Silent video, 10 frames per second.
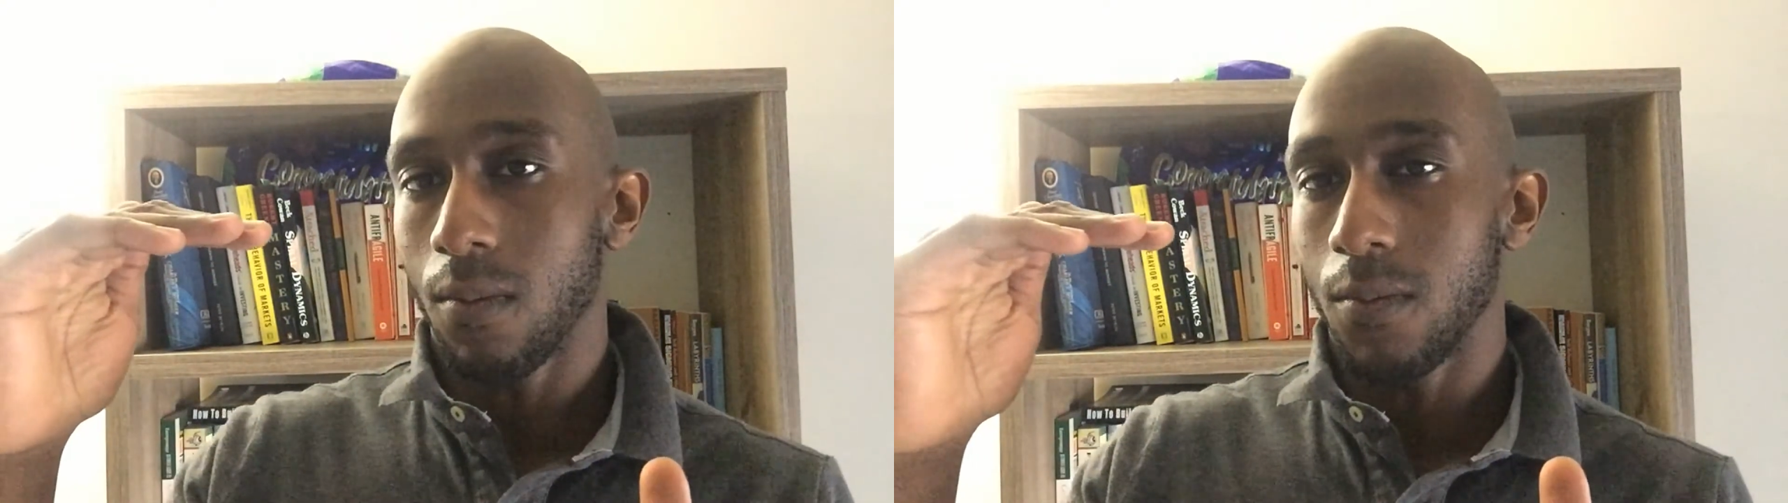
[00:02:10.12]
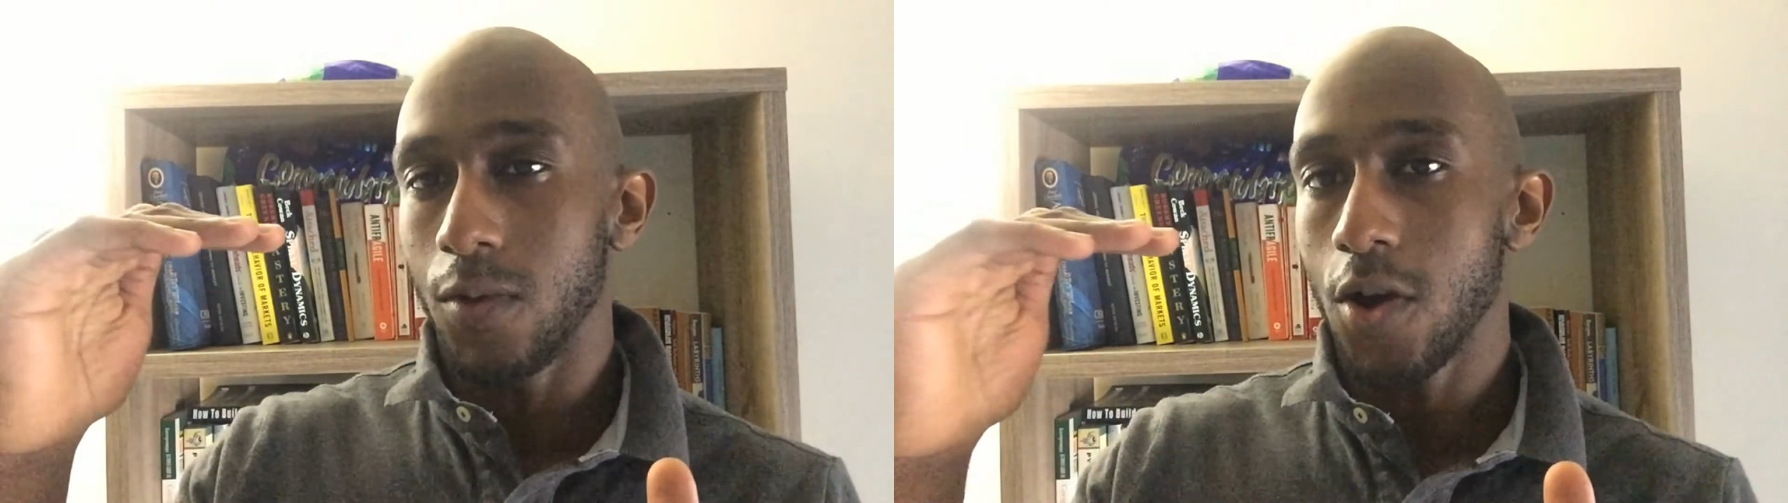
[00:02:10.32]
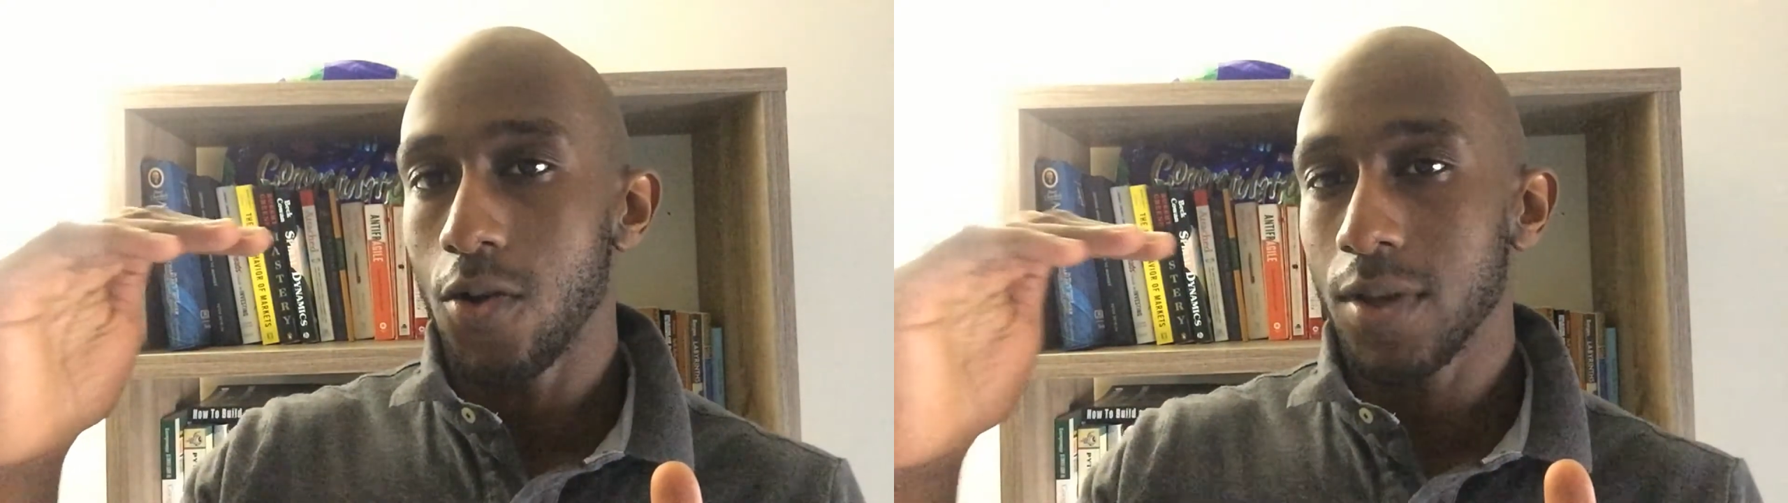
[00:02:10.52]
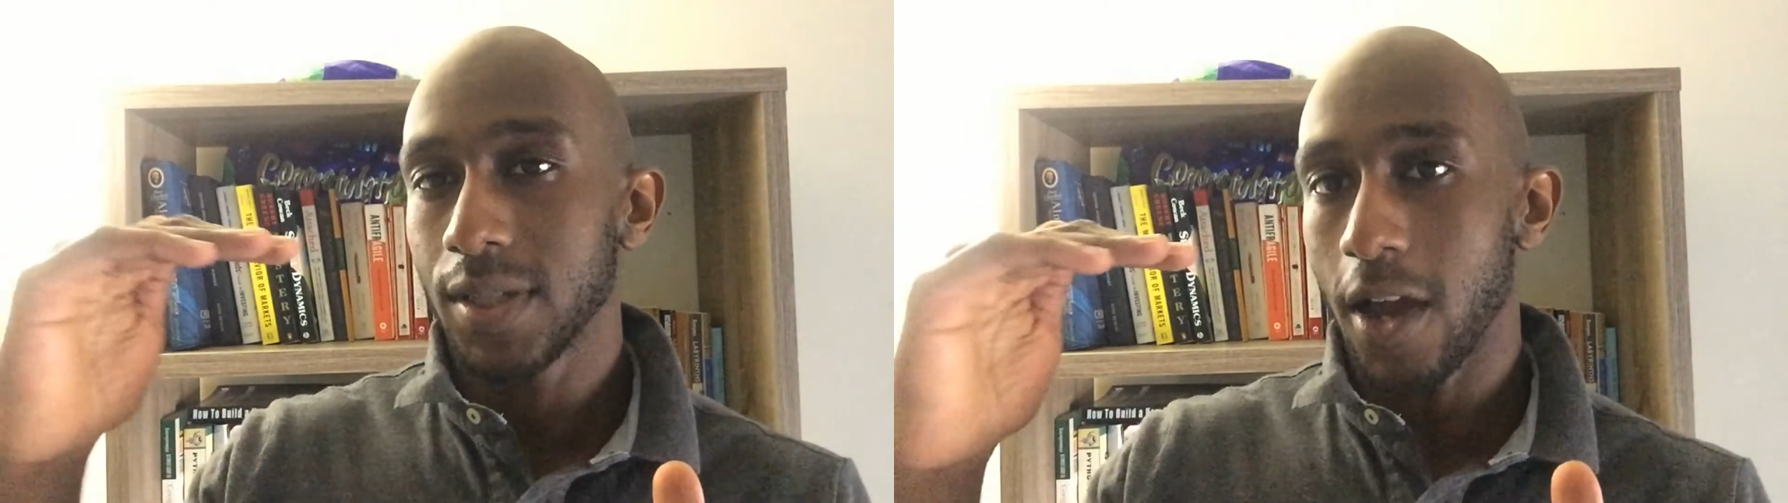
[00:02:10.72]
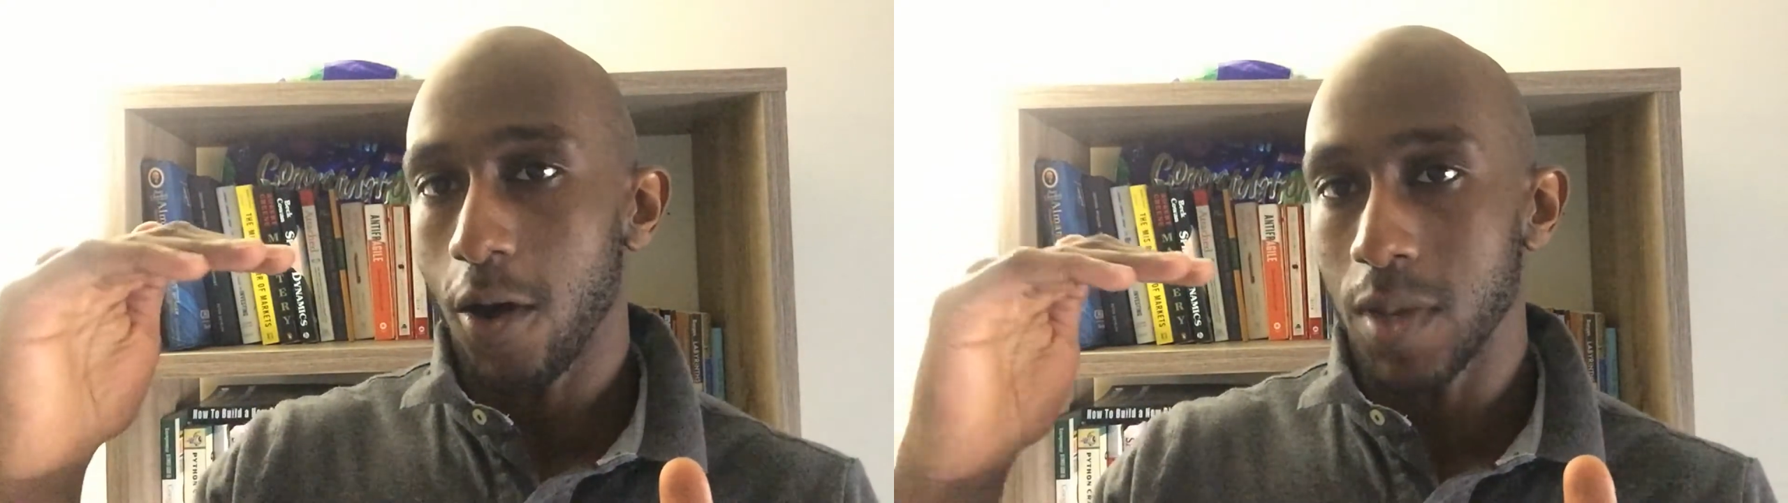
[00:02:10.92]
notice
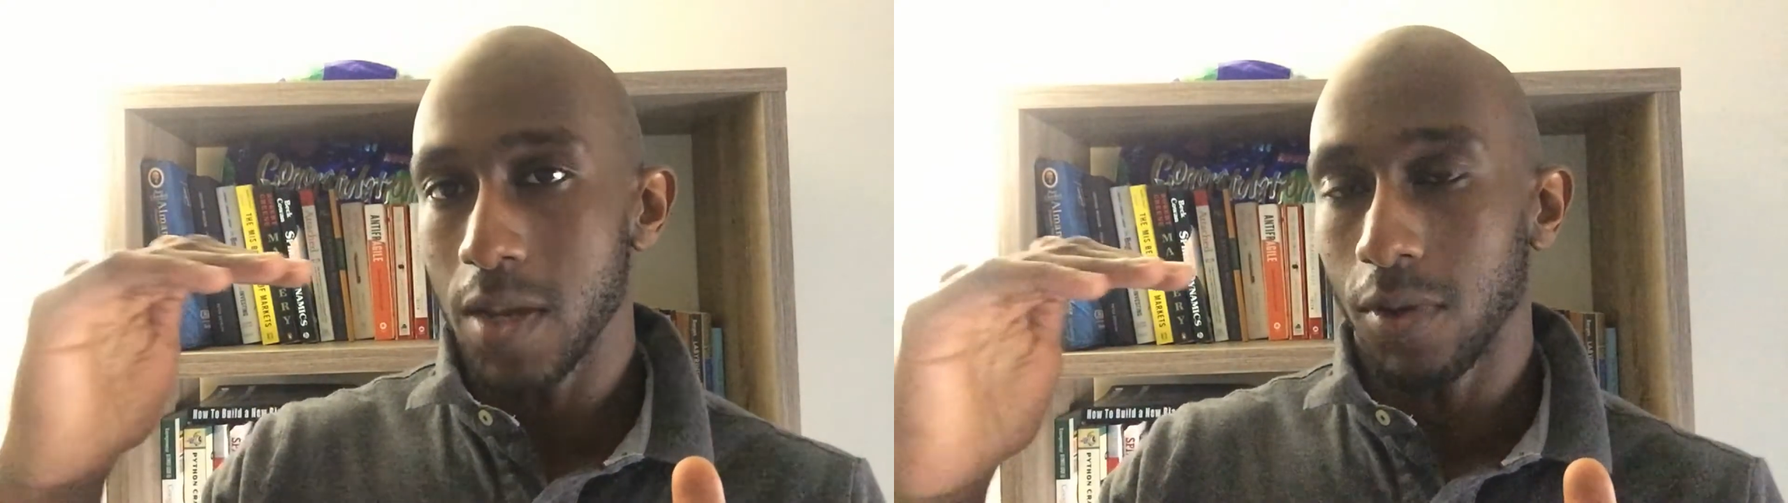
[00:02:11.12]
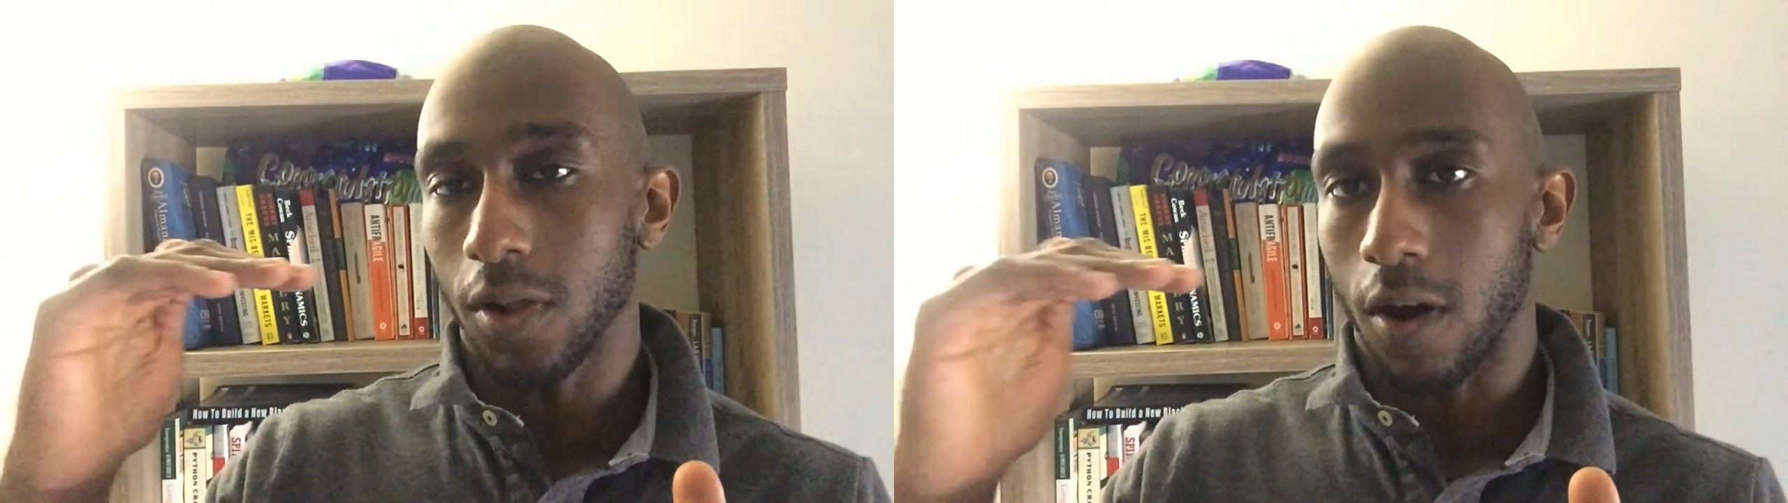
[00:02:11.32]
how people